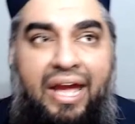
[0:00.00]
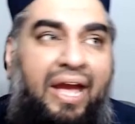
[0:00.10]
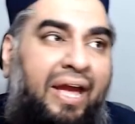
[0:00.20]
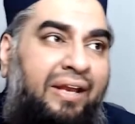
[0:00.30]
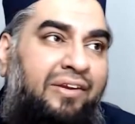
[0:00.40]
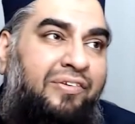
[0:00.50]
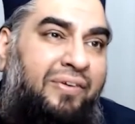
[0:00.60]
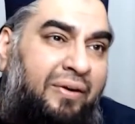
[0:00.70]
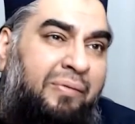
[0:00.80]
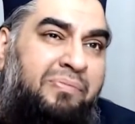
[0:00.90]
And in
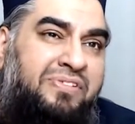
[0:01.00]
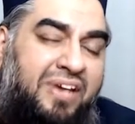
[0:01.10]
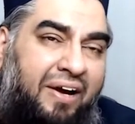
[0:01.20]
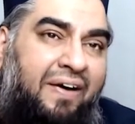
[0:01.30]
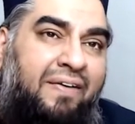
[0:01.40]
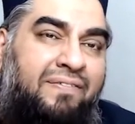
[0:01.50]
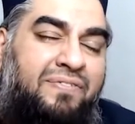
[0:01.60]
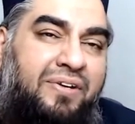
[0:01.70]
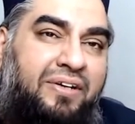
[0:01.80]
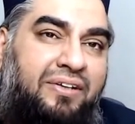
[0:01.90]
terms of